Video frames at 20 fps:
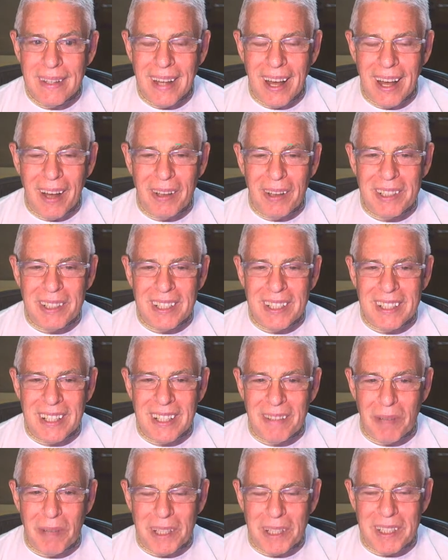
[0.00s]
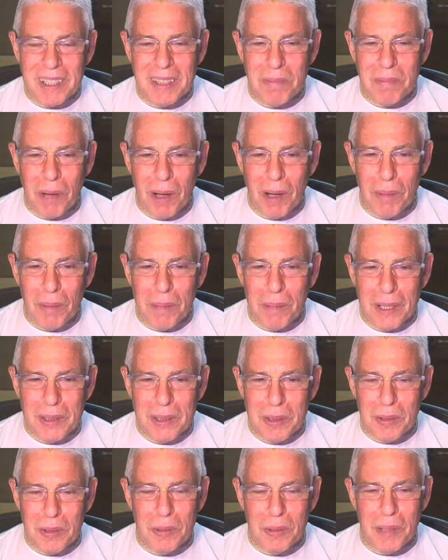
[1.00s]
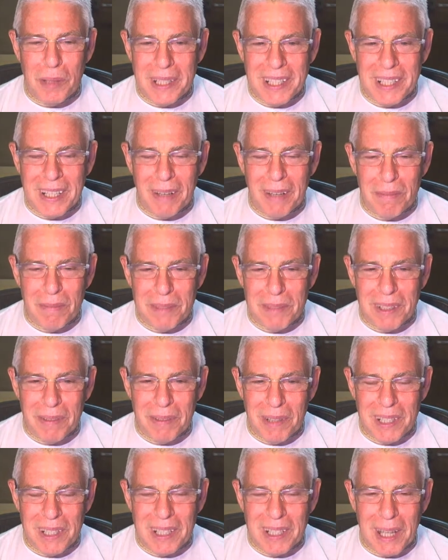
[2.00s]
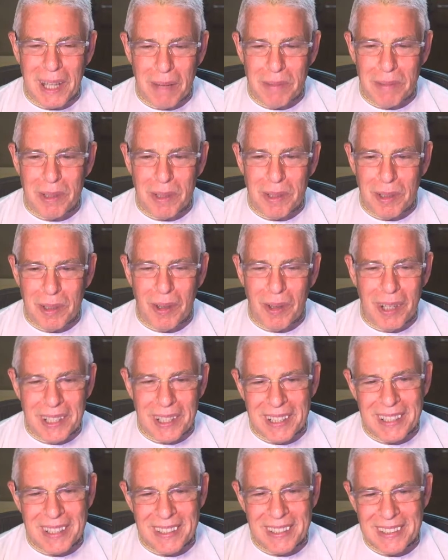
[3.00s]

What did Prabhupada do when he came to New York?